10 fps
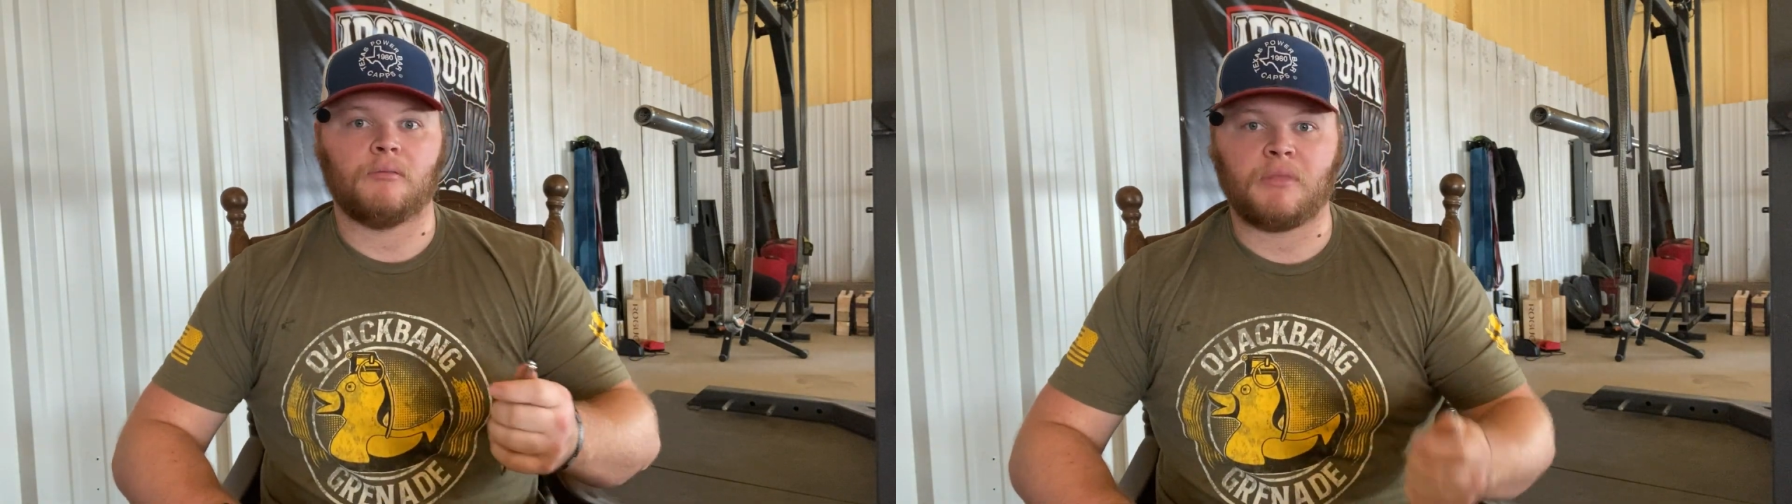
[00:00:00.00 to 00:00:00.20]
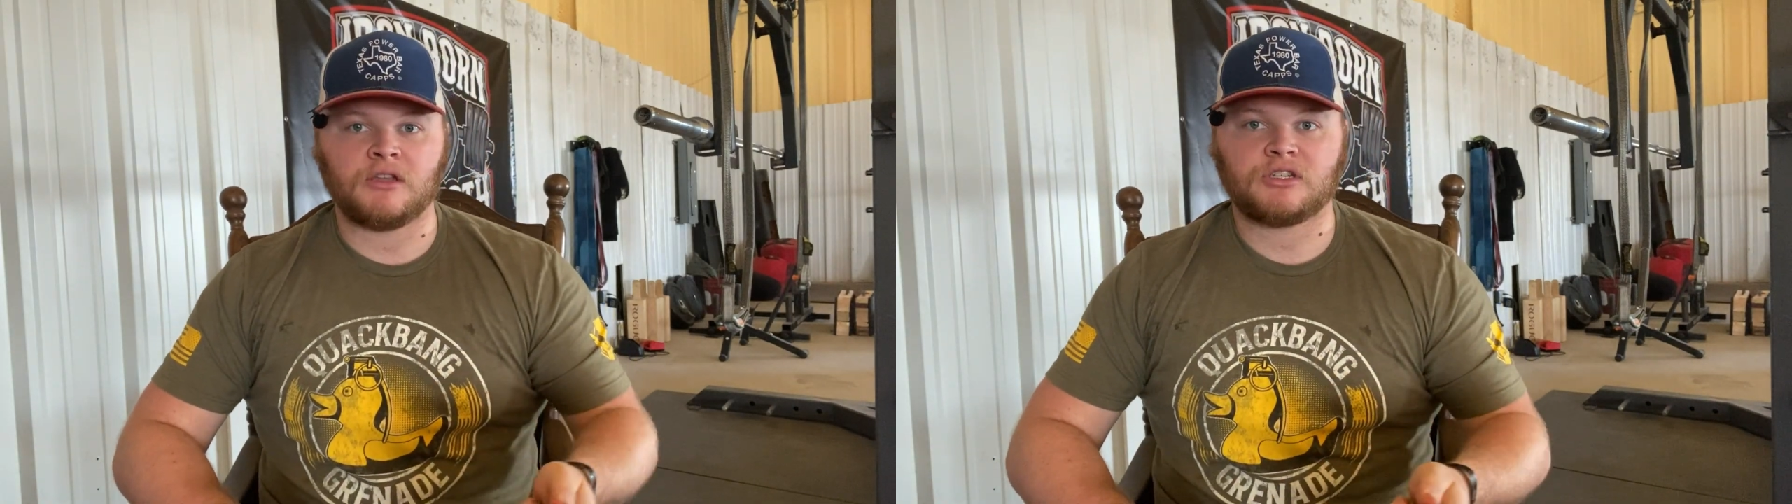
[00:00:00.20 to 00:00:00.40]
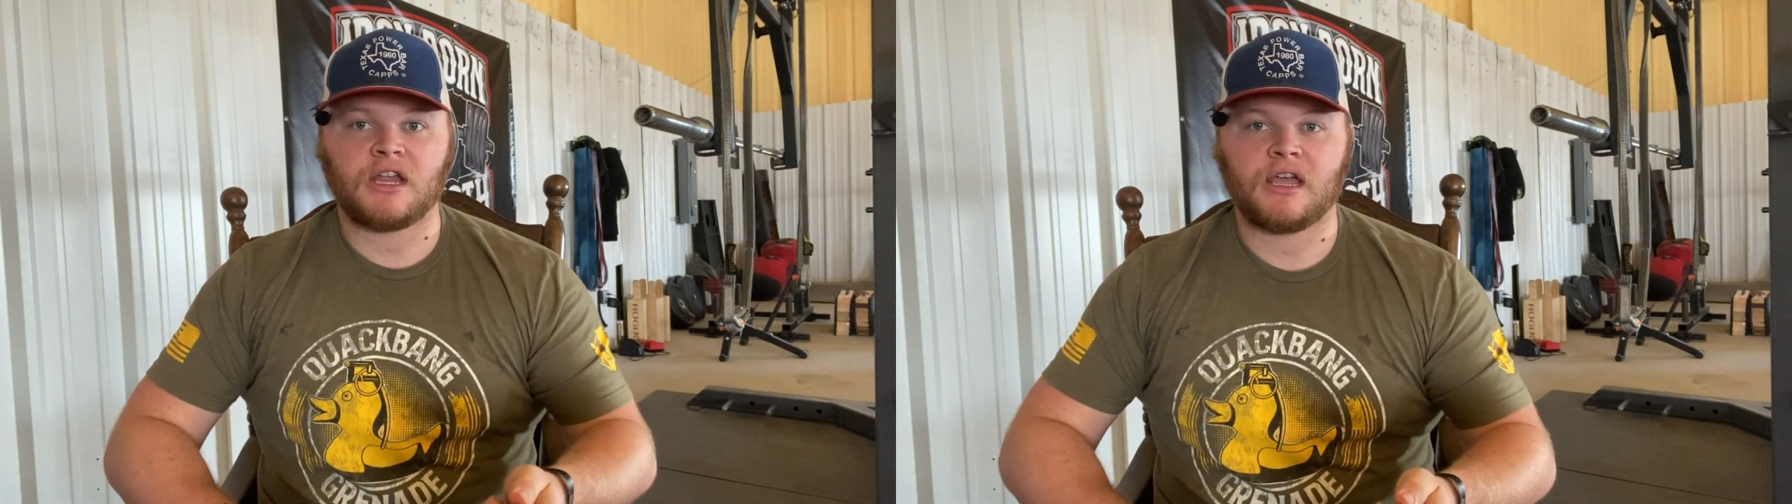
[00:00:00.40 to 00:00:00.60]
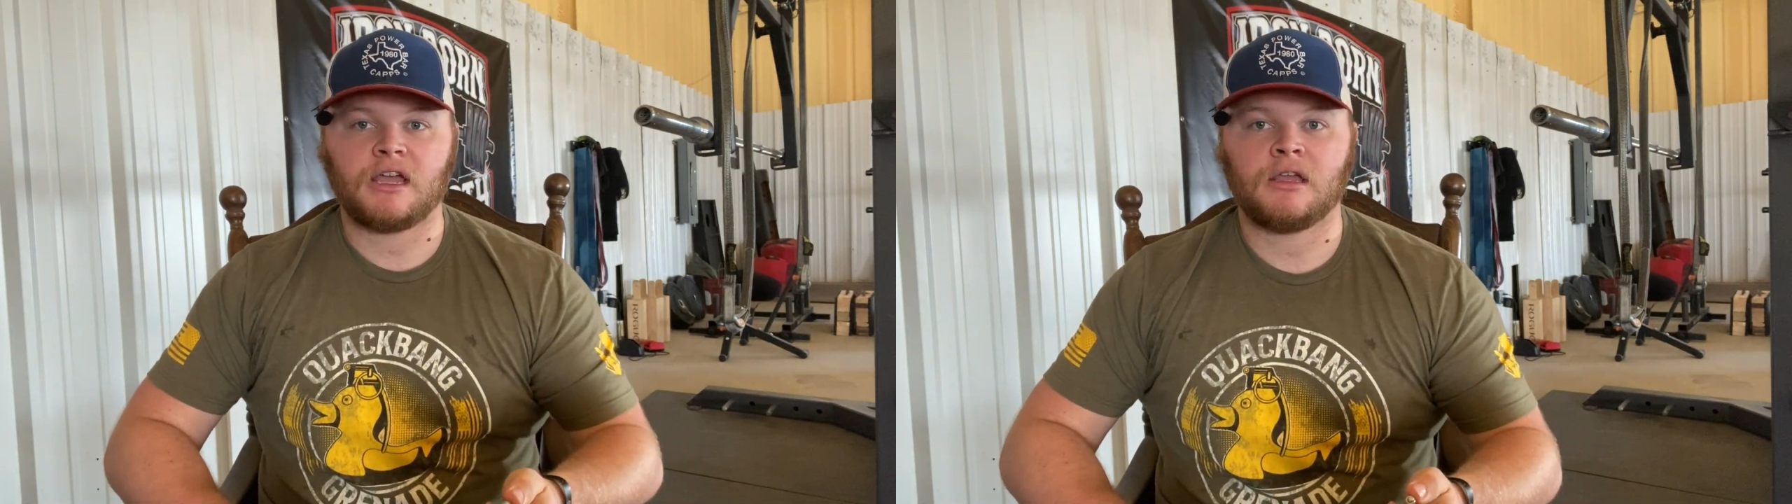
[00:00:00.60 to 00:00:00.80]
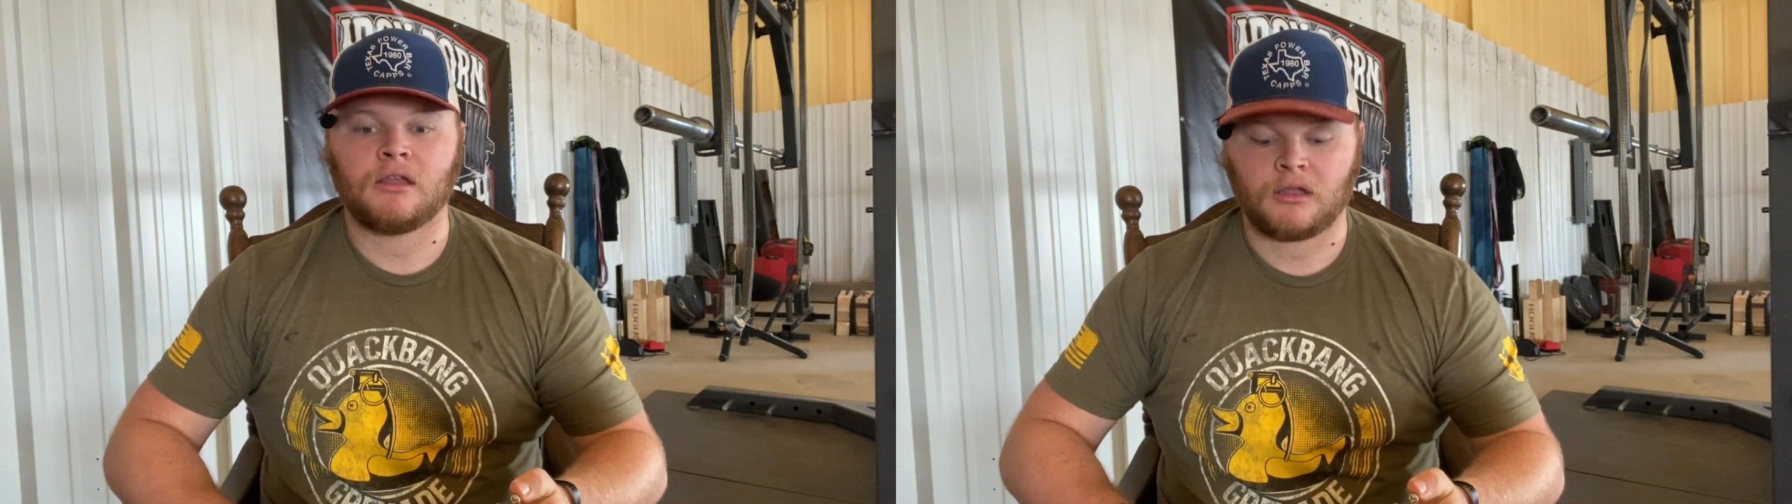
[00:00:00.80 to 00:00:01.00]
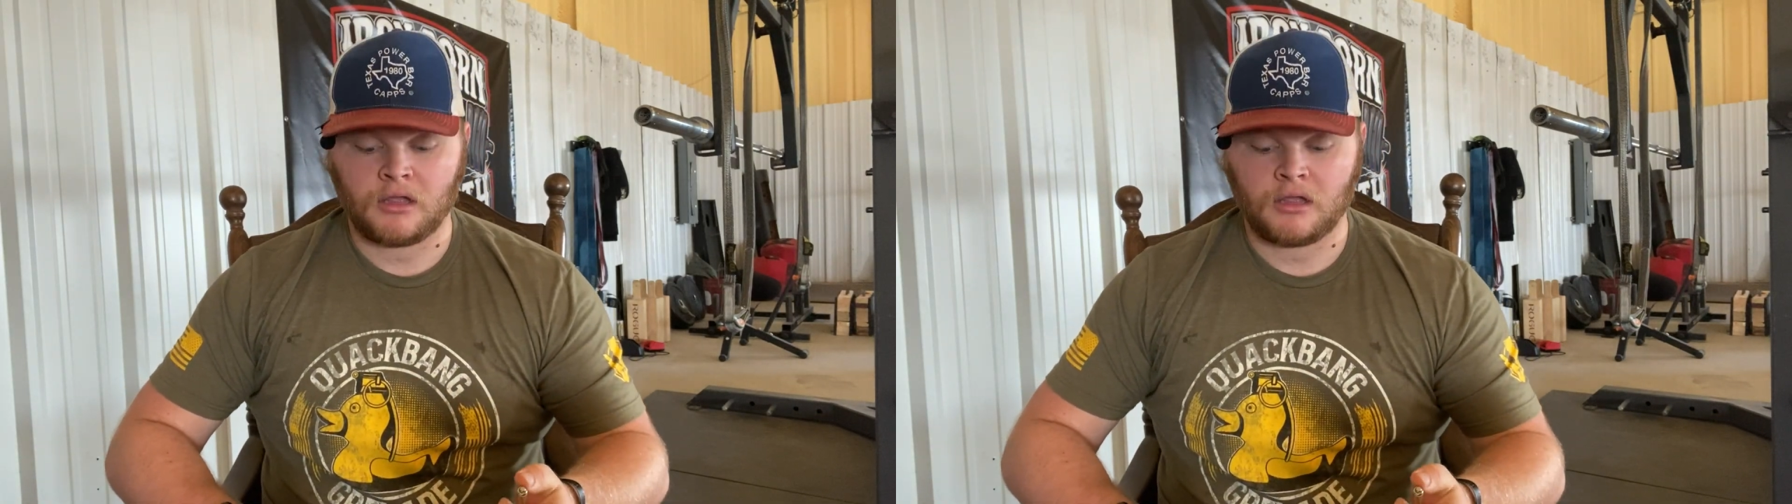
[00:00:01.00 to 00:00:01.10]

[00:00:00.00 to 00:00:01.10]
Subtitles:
bench day,